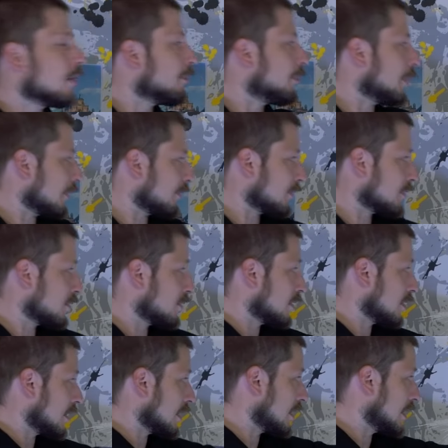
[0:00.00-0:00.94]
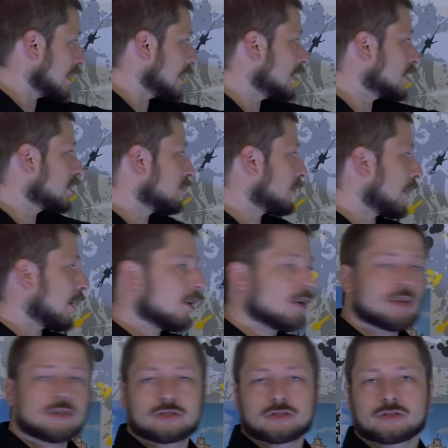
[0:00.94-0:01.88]
but these were
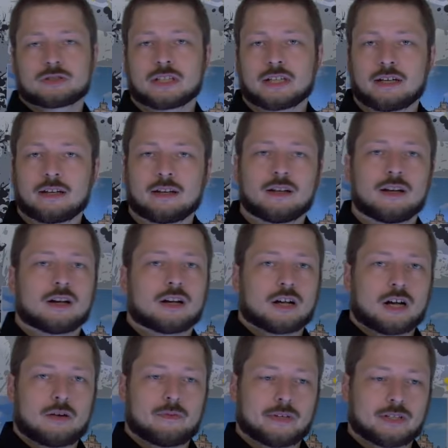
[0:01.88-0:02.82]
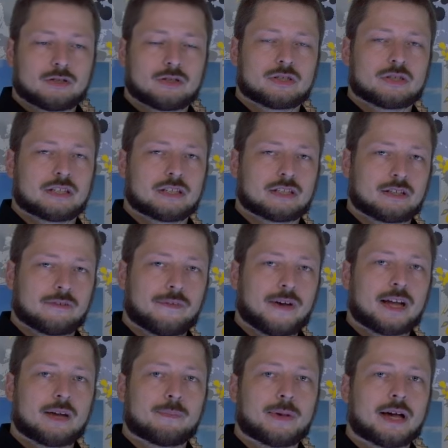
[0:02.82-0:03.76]
also seen coming to assist the
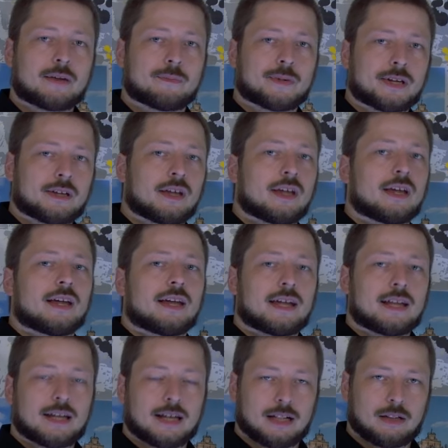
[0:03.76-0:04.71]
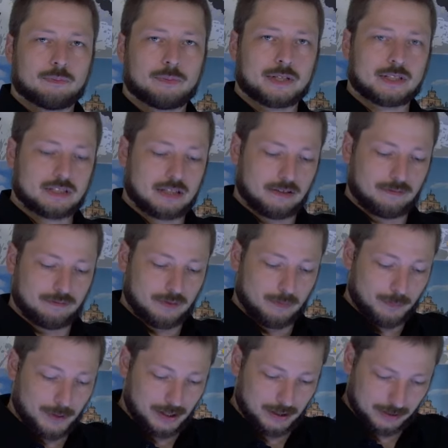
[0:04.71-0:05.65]
fire department in helping save the
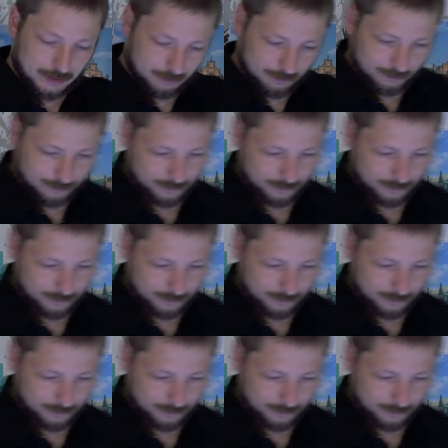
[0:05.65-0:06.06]
building.